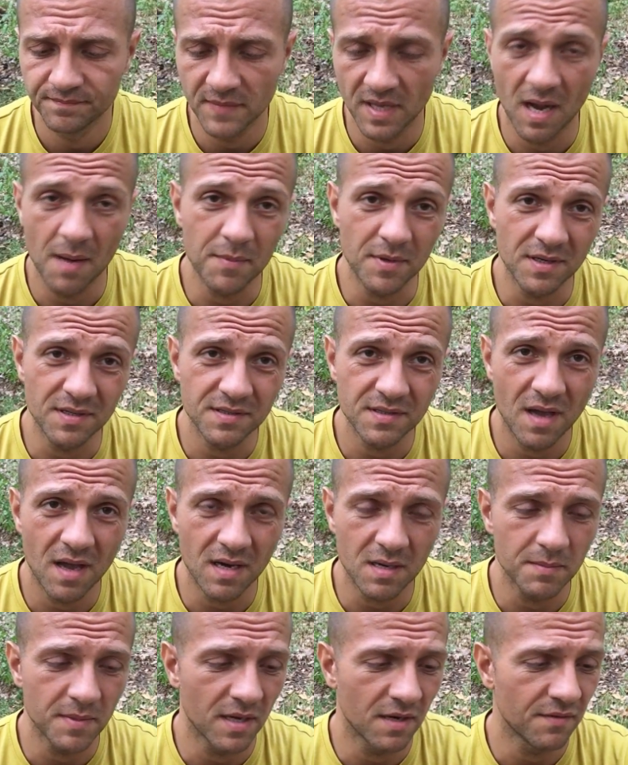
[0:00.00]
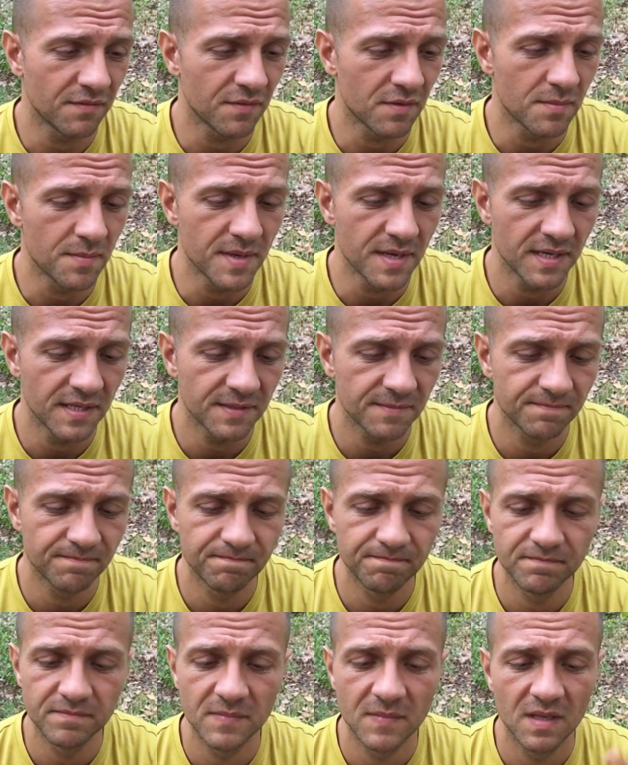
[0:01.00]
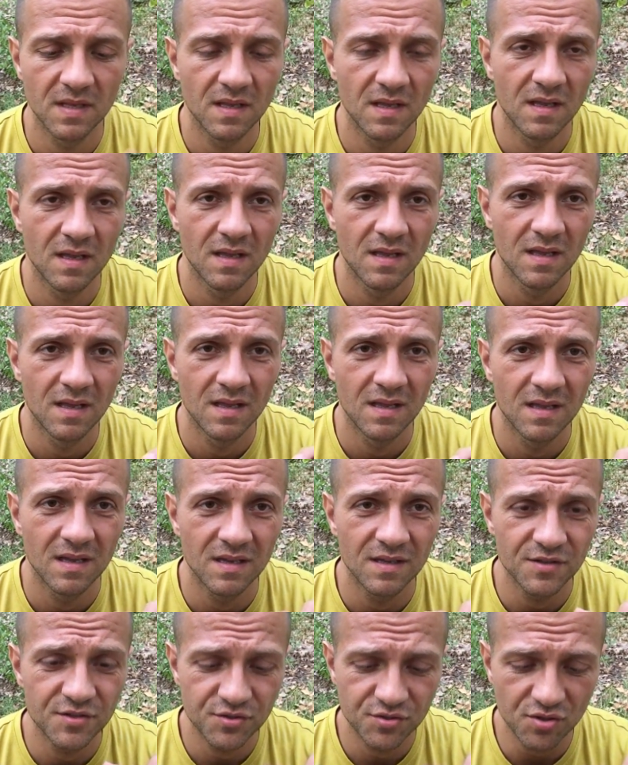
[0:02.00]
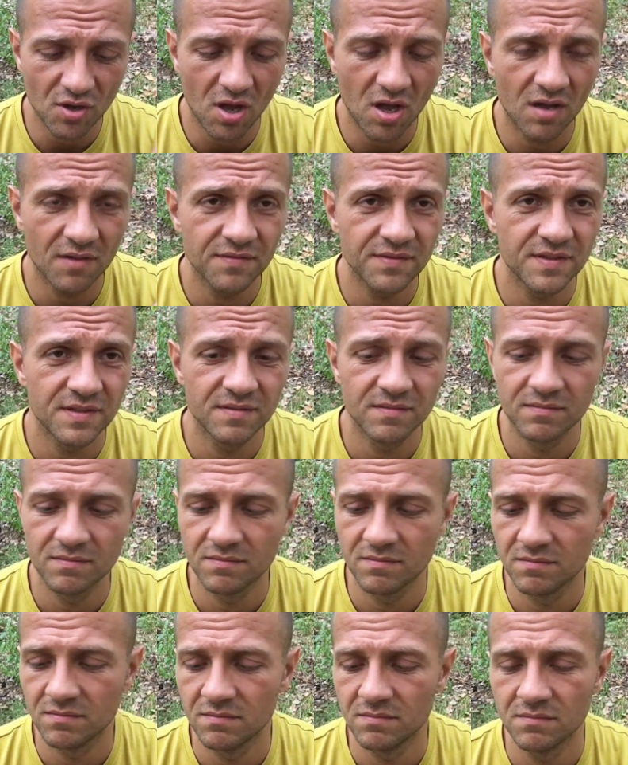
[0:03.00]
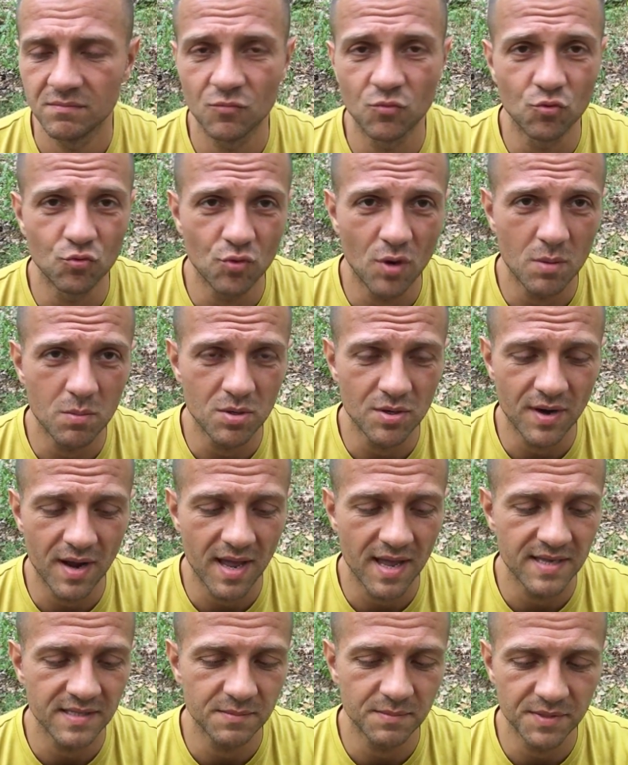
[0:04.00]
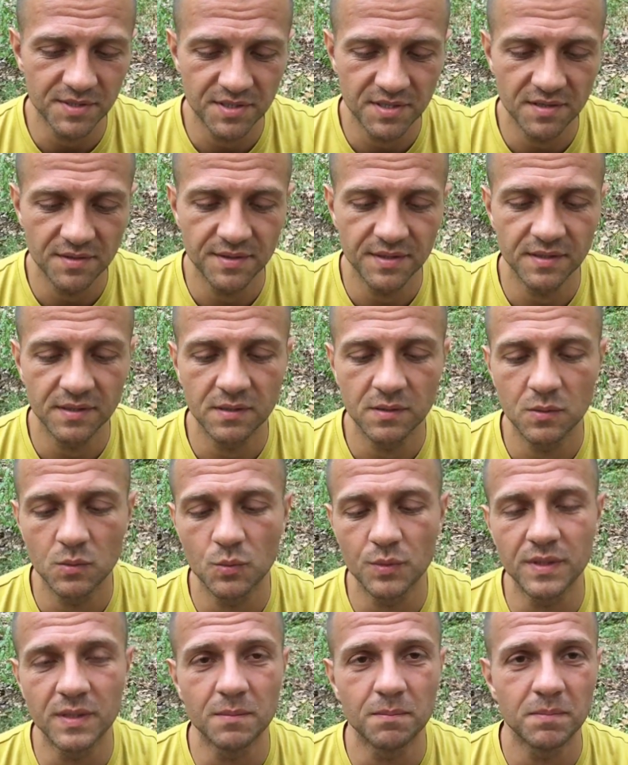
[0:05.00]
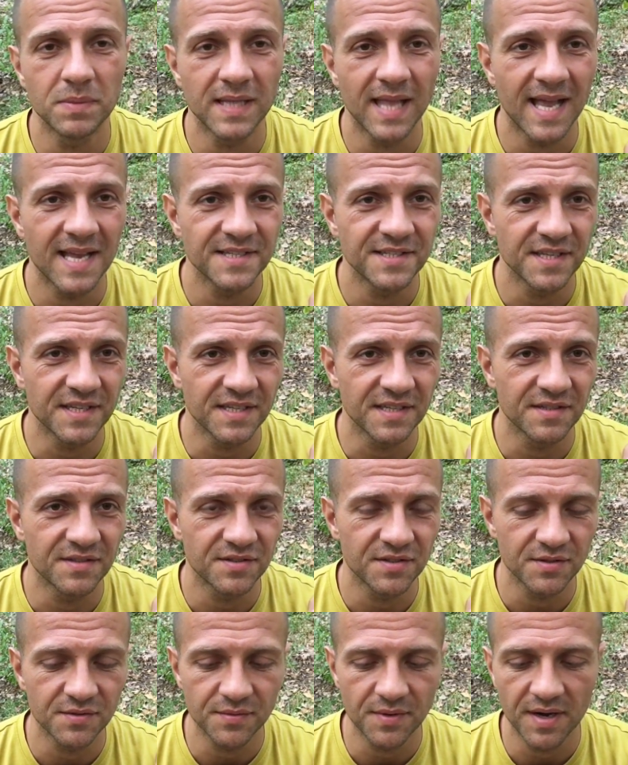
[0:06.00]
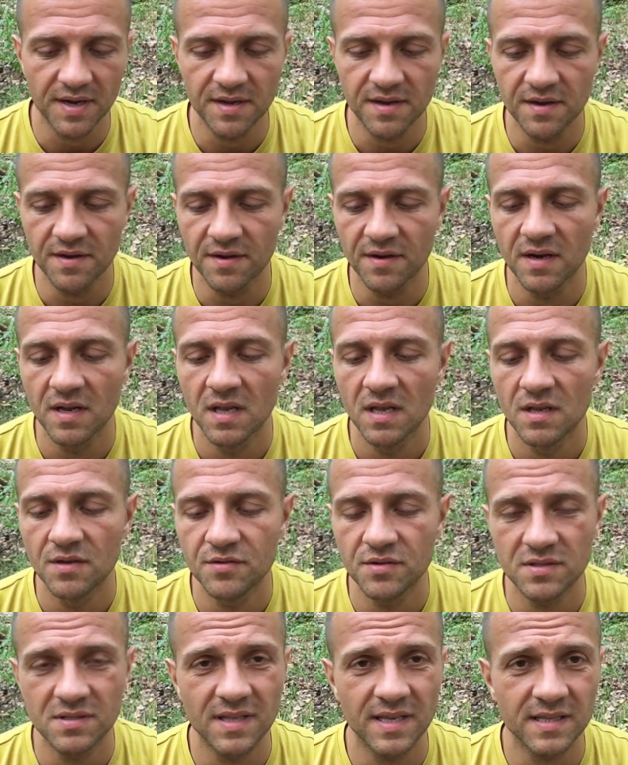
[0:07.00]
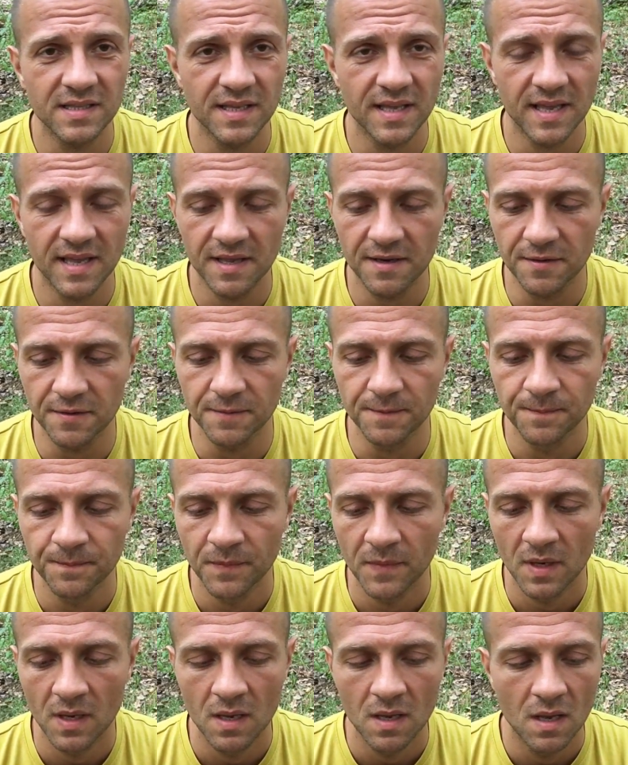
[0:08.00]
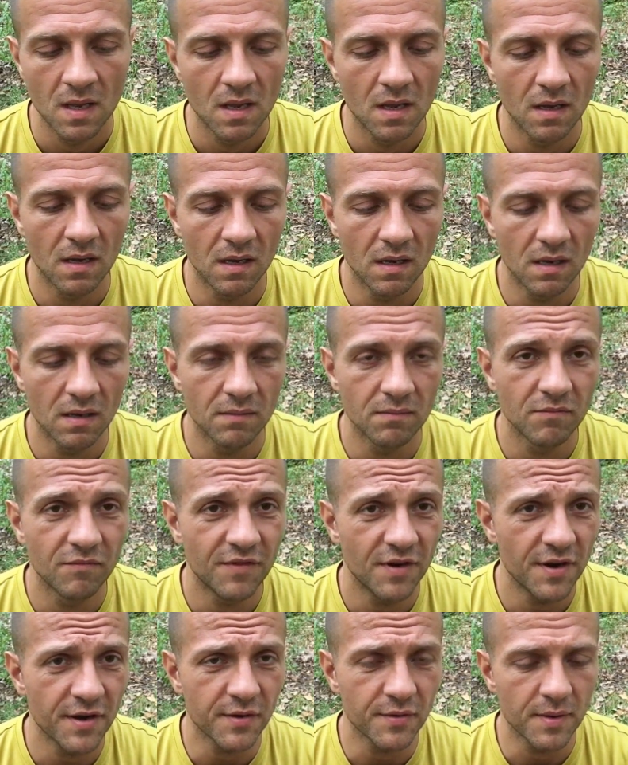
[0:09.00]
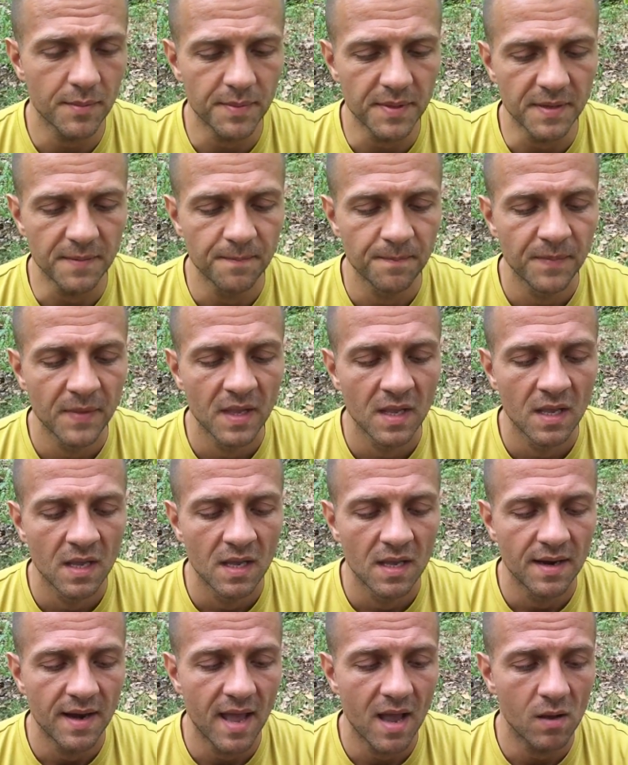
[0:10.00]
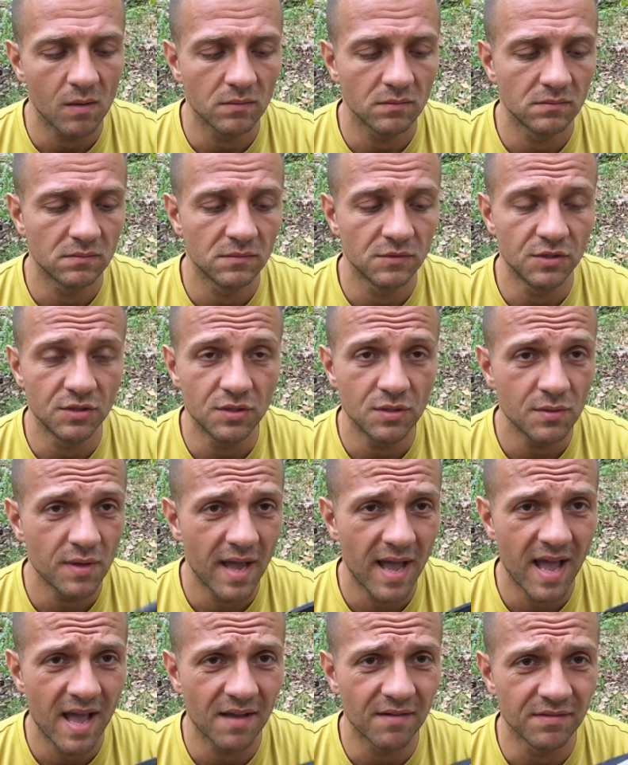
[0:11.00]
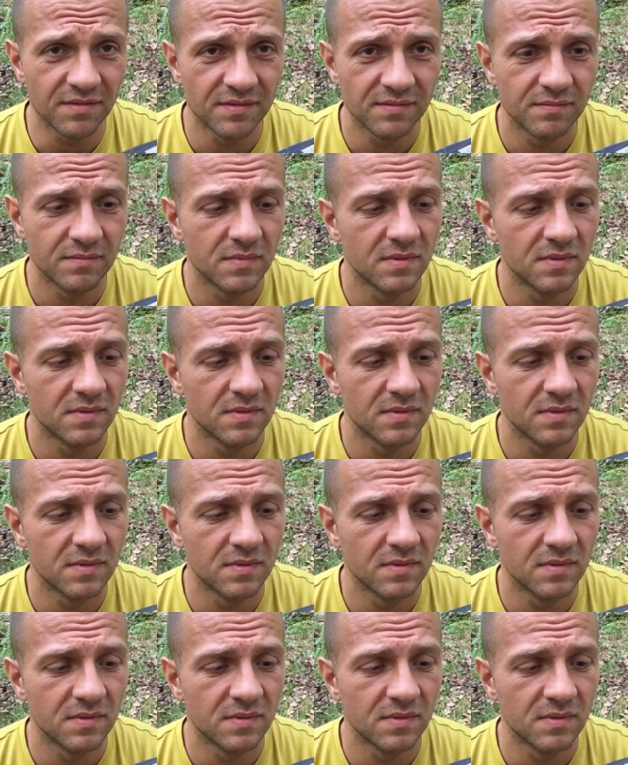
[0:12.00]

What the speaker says: and I'm going to talk about it for a minute. Soft, rubberized material with a plastic insert right here, just like the handle. Very grippy. Now, you do have